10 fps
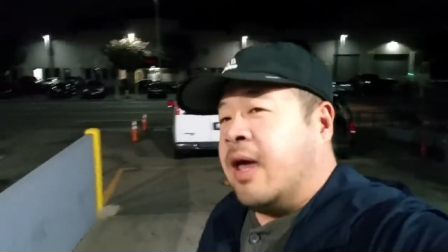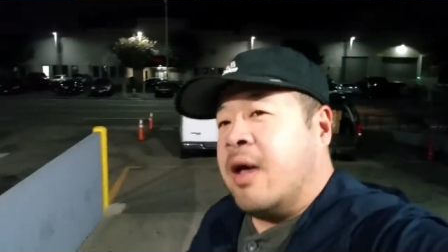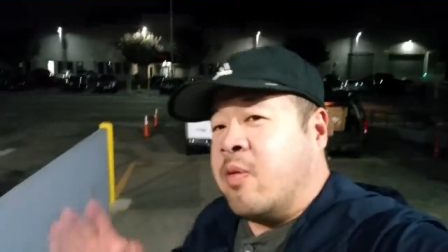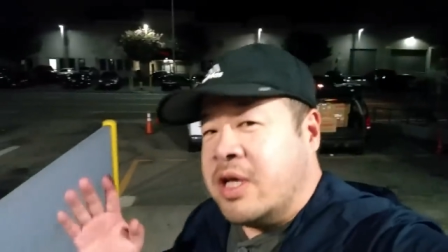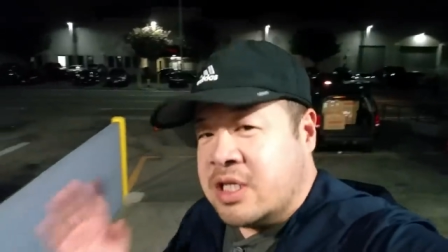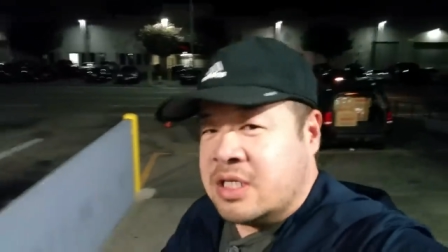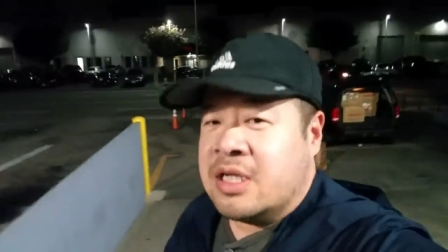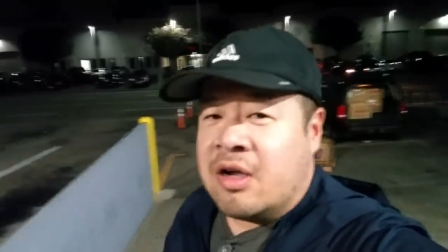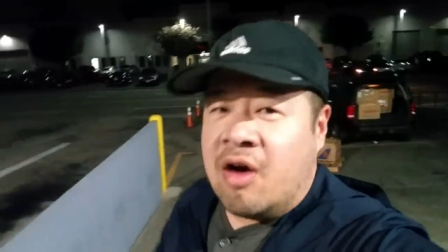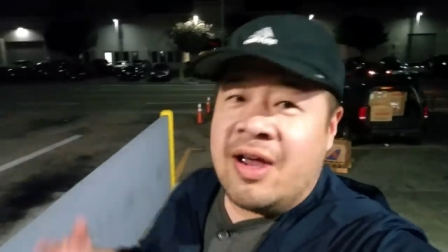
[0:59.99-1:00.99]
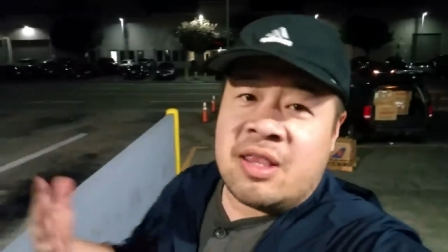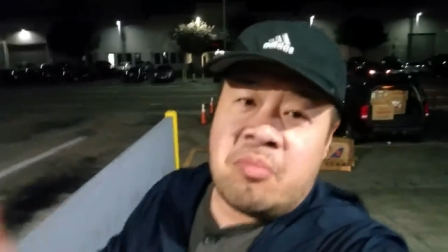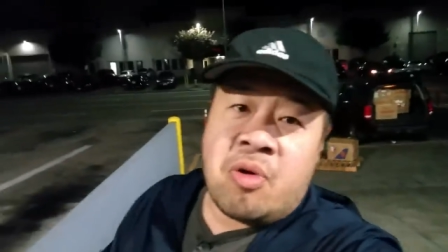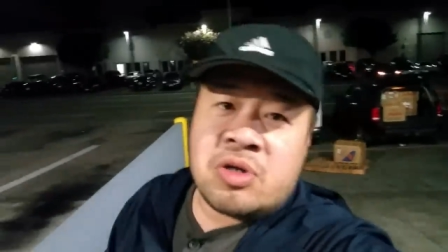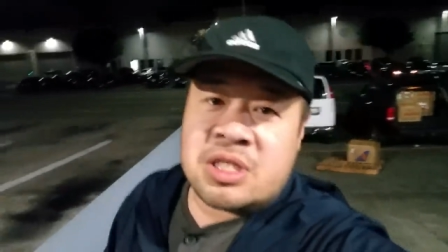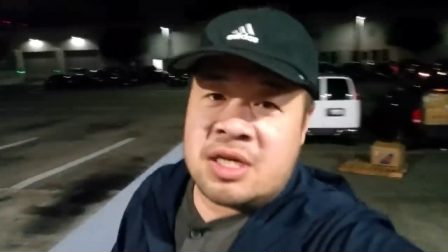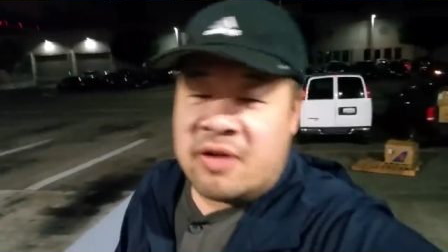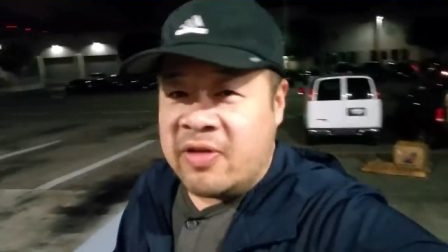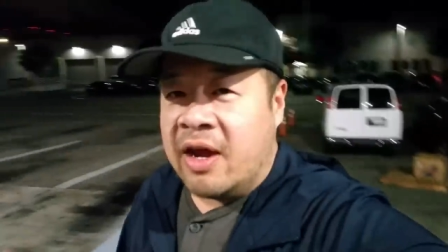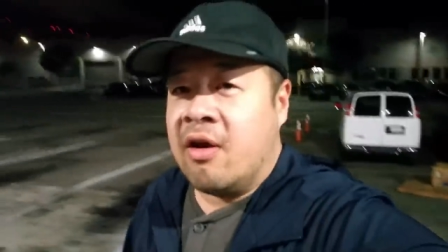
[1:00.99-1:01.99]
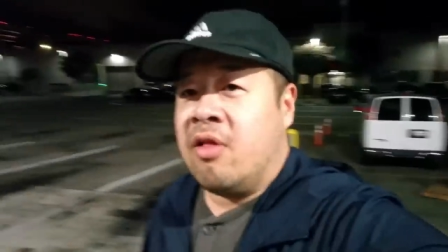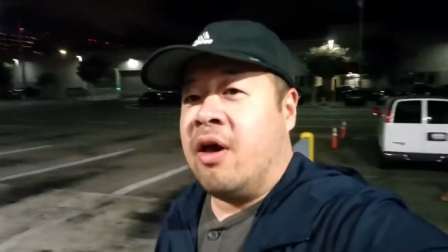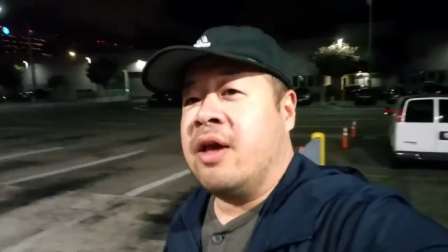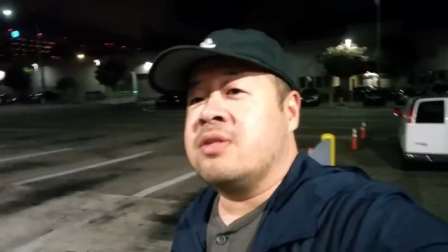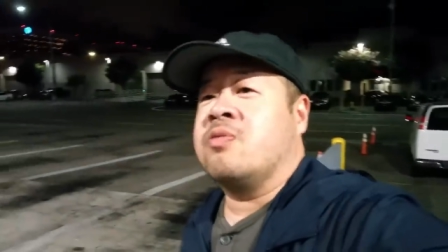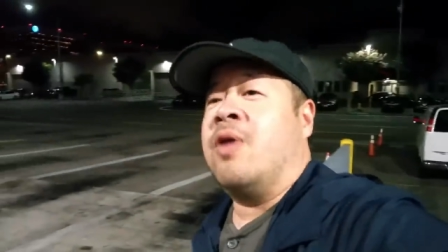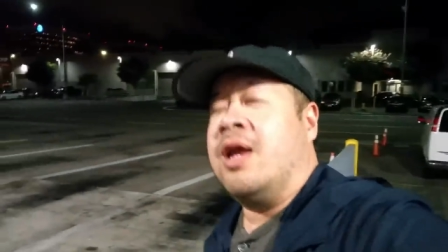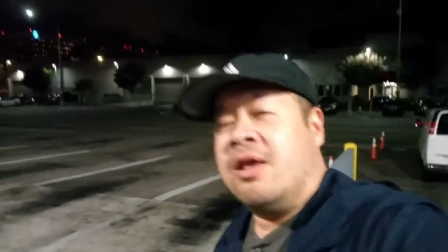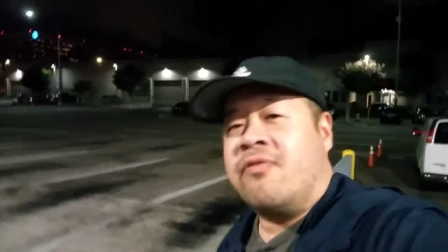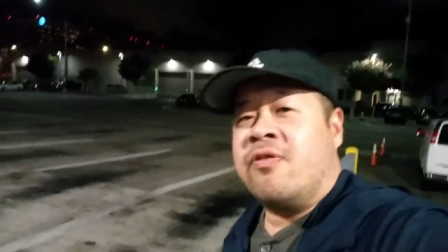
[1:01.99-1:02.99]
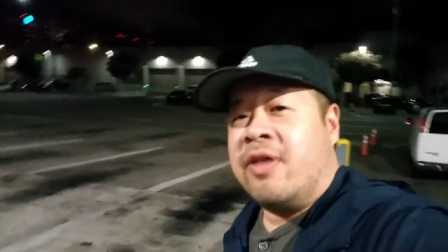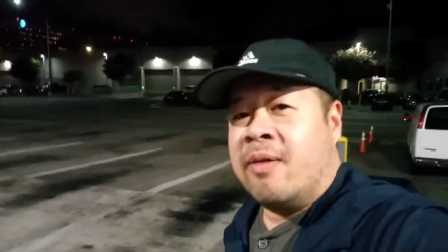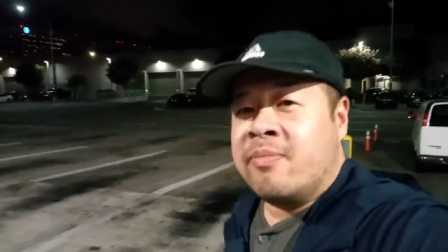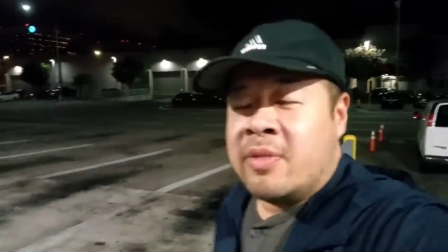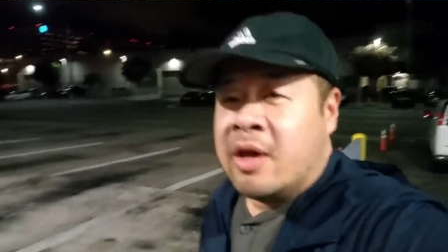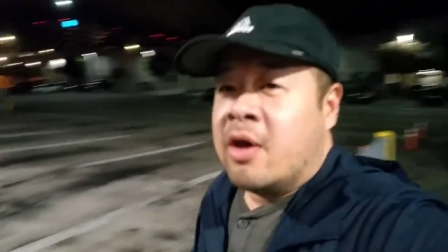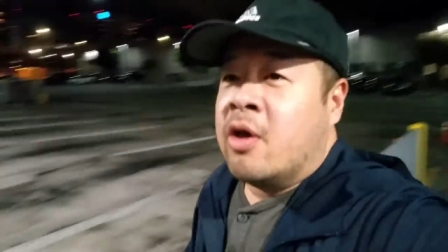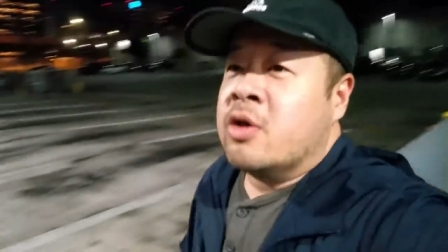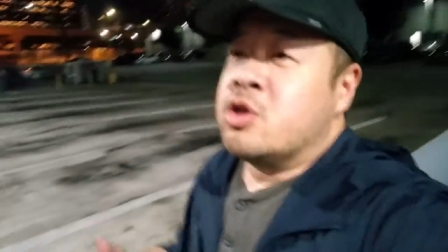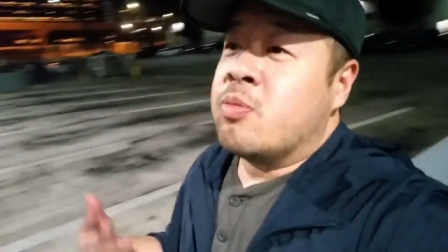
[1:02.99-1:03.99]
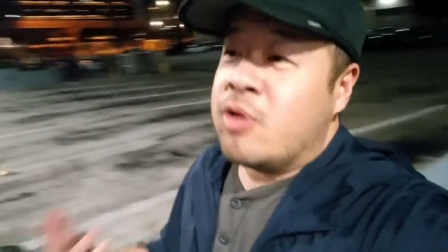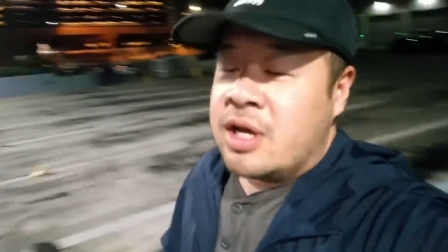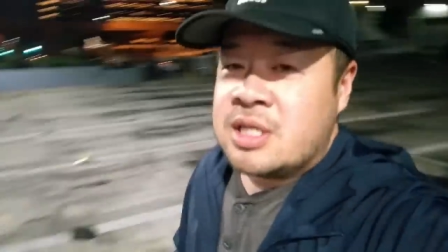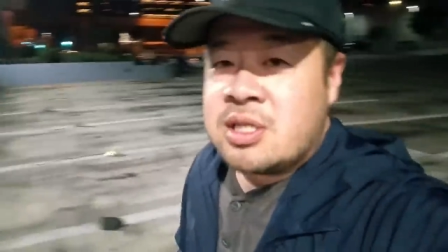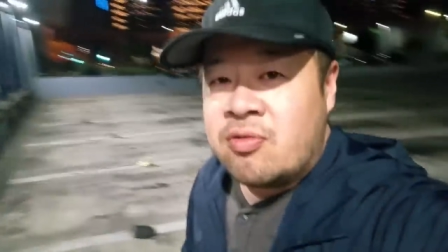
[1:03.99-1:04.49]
And we just are at the mercy of the airlines waiting for them to bring us the